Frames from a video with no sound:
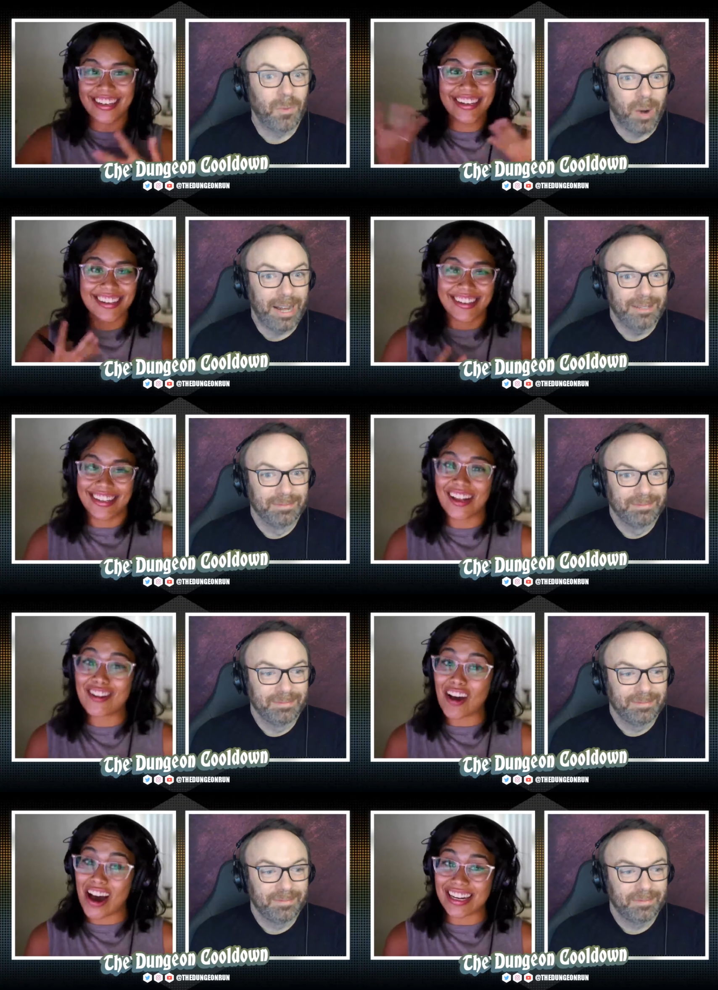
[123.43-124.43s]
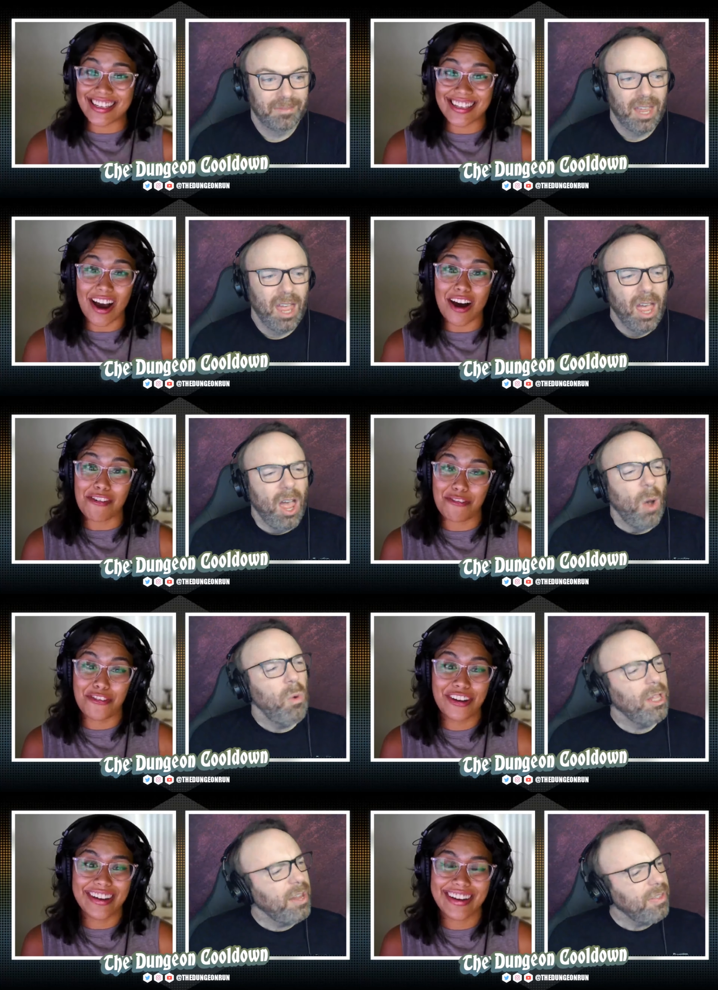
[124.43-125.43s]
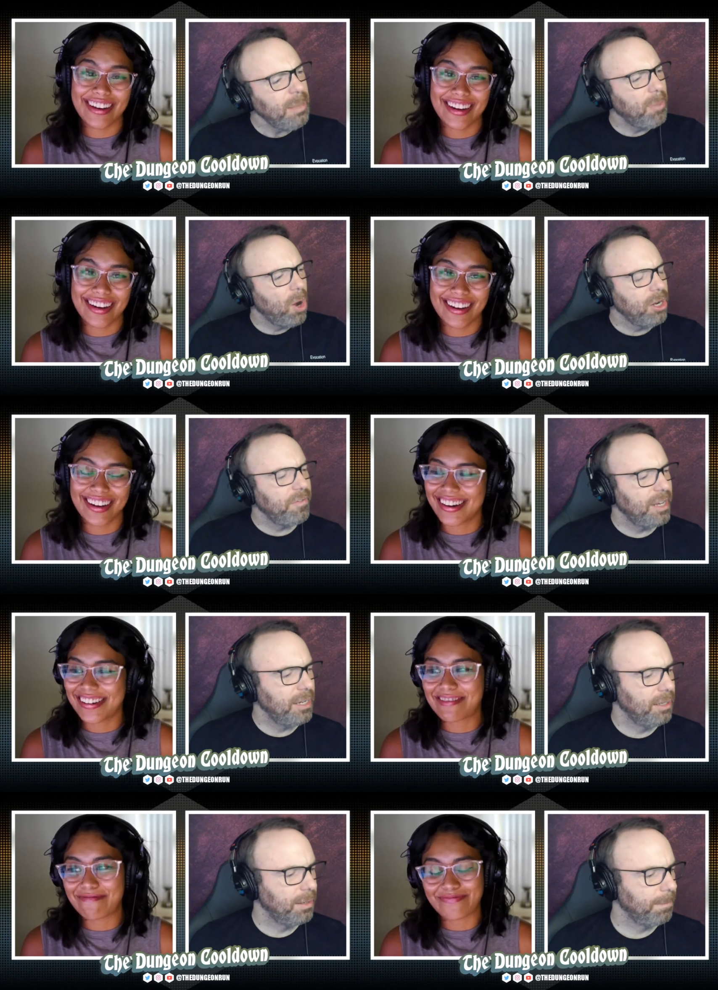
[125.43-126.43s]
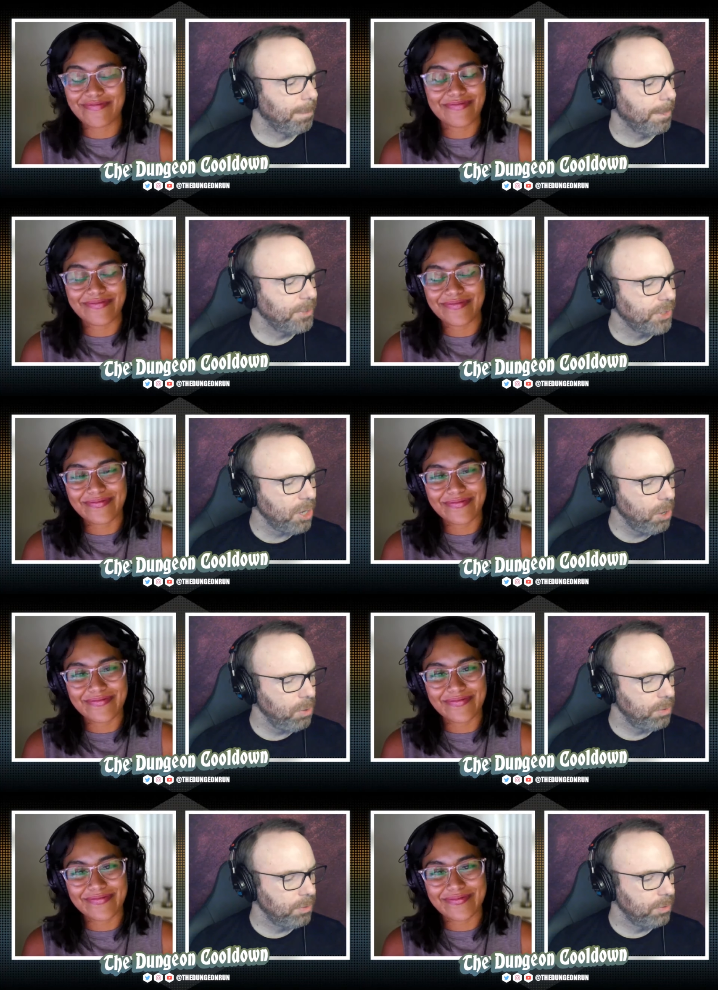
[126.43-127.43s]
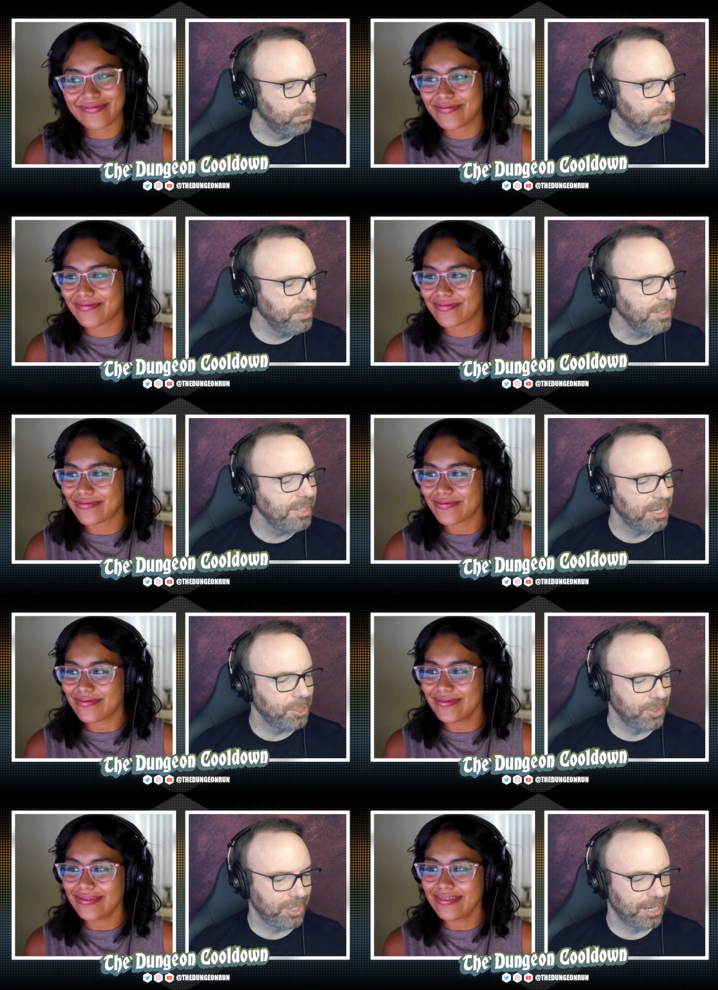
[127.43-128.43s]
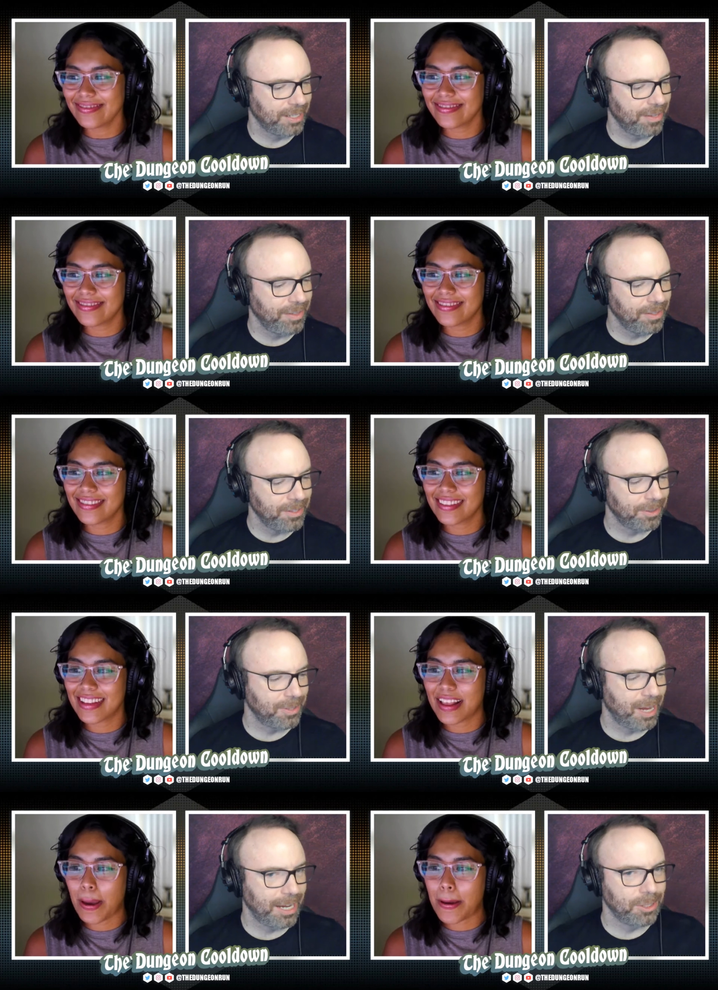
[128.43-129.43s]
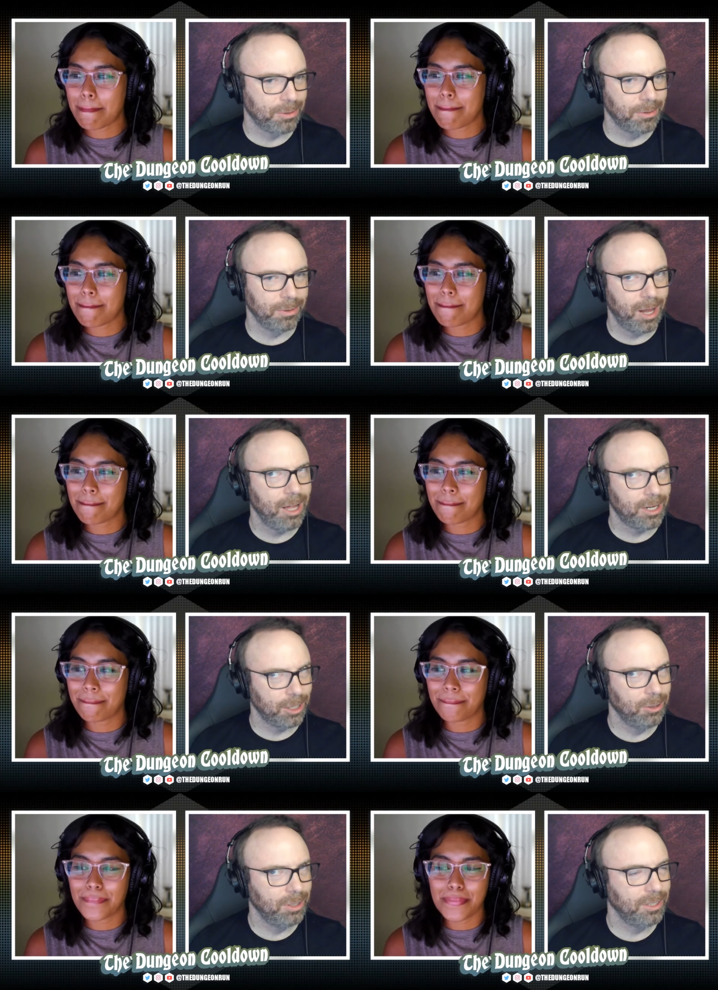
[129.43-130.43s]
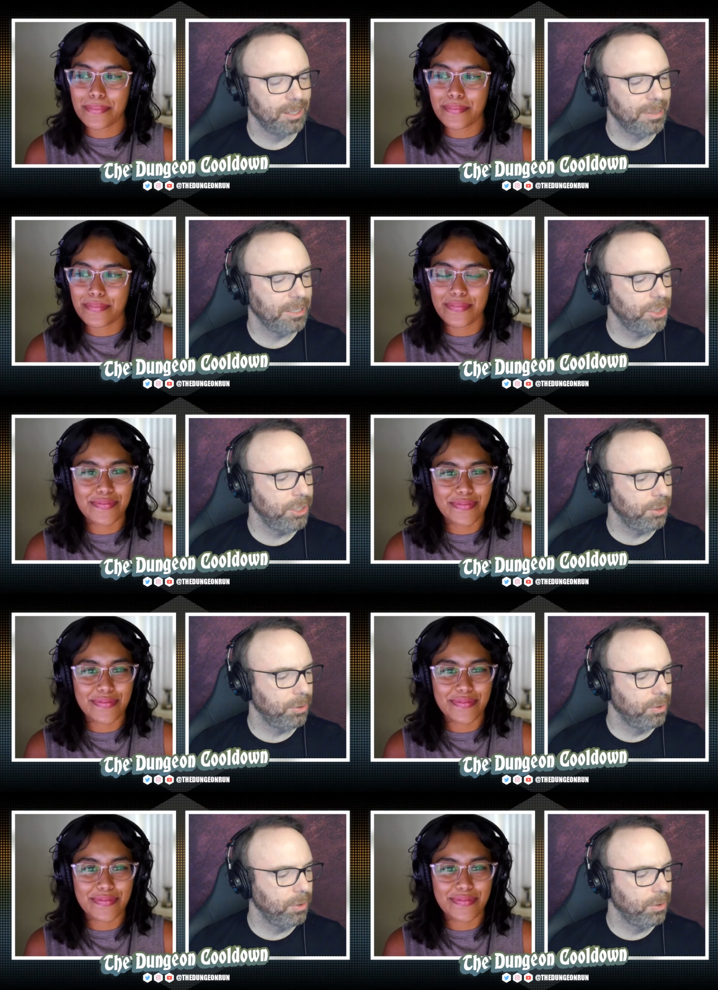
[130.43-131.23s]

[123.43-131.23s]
Speaker 1: right a lot of stuff. Well, and I think
Speaker 2: part of it. So this is interesting because I think this will tie into Otto a little bit too.